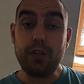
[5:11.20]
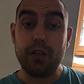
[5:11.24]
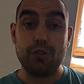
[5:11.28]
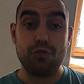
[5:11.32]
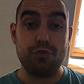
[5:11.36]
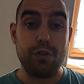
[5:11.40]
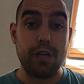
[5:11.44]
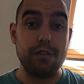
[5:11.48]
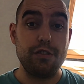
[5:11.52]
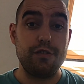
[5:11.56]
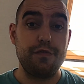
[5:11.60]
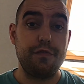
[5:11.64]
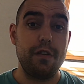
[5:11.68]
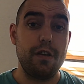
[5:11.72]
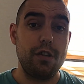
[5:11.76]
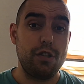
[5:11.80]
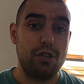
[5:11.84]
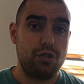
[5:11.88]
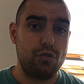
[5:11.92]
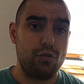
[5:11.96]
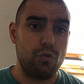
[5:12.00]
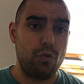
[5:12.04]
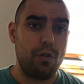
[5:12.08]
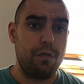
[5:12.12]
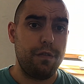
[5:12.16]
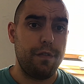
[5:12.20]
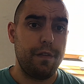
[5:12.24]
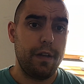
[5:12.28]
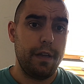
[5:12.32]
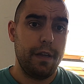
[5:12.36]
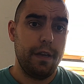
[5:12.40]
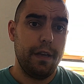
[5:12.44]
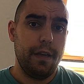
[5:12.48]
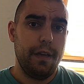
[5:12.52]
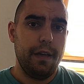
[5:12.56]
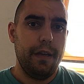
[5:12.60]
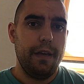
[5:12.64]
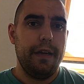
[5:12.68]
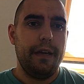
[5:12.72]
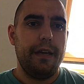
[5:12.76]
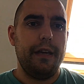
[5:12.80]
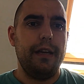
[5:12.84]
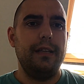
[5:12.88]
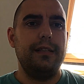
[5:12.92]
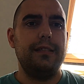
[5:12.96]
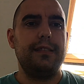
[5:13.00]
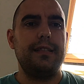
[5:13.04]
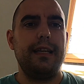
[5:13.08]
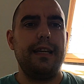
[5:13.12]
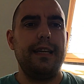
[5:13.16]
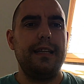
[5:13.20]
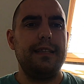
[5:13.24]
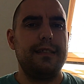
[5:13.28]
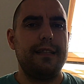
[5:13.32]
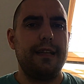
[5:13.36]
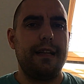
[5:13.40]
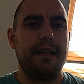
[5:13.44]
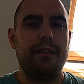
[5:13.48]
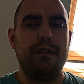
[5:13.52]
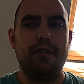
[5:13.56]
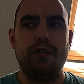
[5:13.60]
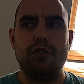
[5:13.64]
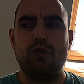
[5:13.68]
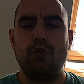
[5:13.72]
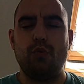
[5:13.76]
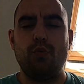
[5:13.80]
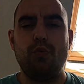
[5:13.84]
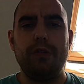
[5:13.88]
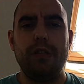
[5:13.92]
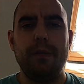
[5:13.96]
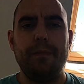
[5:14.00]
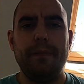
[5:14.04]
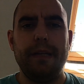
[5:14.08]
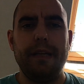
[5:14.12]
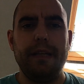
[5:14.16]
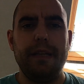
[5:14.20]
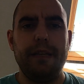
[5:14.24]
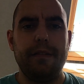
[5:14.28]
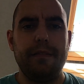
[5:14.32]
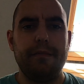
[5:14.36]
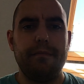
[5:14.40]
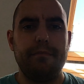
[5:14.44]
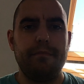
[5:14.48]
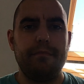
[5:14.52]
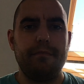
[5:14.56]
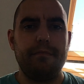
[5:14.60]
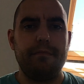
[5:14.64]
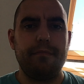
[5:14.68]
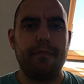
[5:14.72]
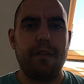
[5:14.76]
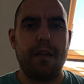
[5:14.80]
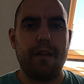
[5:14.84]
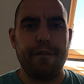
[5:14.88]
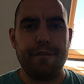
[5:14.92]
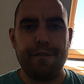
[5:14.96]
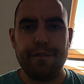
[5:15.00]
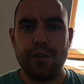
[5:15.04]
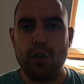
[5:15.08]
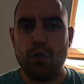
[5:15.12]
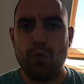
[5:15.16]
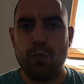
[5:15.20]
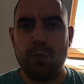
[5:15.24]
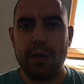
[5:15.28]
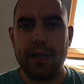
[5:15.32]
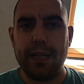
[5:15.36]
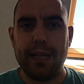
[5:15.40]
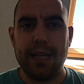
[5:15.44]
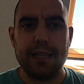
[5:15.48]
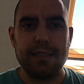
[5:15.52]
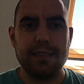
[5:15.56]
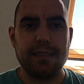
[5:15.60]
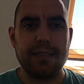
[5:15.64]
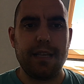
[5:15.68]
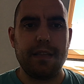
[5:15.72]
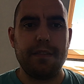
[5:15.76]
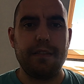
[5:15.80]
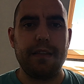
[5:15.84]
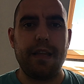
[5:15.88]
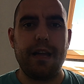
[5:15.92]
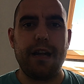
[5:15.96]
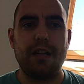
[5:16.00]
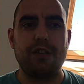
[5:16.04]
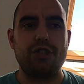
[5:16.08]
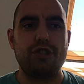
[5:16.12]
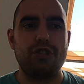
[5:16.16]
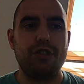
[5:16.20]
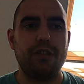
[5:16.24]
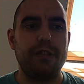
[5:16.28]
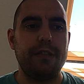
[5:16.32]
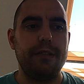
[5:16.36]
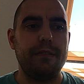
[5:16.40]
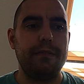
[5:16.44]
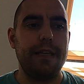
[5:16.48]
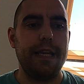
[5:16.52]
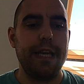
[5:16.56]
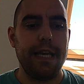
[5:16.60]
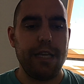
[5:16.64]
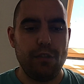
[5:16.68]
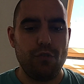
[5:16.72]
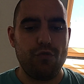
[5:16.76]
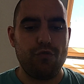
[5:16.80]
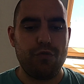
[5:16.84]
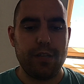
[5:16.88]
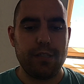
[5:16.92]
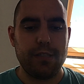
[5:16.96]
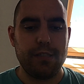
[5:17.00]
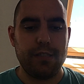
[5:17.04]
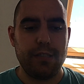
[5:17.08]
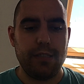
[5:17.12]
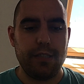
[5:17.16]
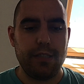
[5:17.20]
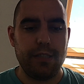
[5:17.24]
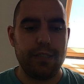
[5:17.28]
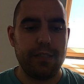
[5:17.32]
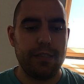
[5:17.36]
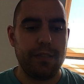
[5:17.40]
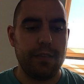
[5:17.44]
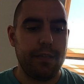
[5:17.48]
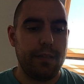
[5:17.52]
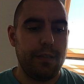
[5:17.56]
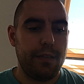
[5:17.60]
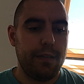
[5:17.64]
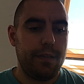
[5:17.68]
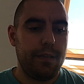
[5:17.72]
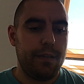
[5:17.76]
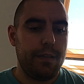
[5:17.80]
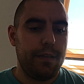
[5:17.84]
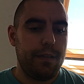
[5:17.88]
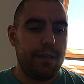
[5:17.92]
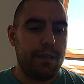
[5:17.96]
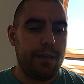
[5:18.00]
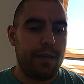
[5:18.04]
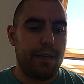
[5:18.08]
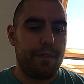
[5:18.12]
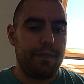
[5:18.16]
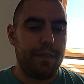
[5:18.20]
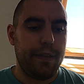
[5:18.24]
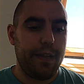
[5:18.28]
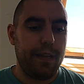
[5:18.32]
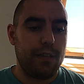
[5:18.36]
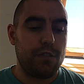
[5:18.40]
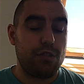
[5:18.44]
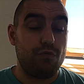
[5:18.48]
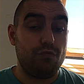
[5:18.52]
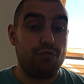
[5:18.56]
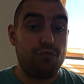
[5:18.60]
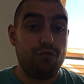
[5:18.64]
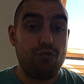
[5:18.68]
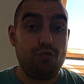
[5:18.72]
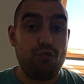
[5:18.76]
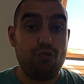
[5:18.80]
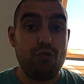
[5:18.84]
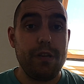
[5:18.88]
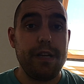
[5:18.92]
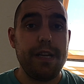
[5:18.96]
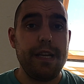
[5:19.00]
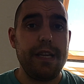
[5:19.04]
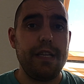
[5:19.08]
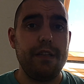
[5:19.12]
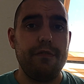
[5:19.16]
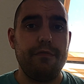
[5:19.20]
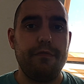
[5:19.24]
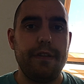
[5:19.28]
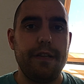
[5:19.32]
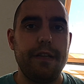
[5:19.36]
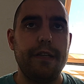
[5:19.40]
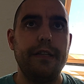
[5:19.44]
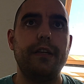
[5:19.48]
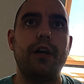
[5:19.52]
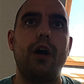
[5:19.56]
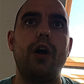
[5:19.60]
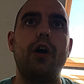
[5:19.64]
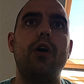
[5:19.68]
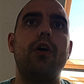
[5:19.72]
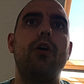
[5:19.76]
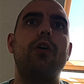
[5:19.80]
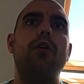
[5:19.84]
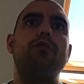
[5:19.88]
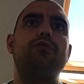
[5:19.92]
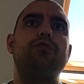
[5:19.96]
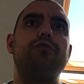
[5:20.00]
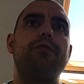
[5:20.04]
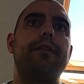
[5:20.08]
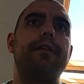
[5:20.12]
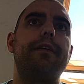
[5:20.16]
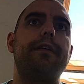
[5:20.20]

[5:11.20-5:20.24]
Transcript: transfer stuff, he says that there's only been a few players that they're actually interested in. I think it's a really, really hard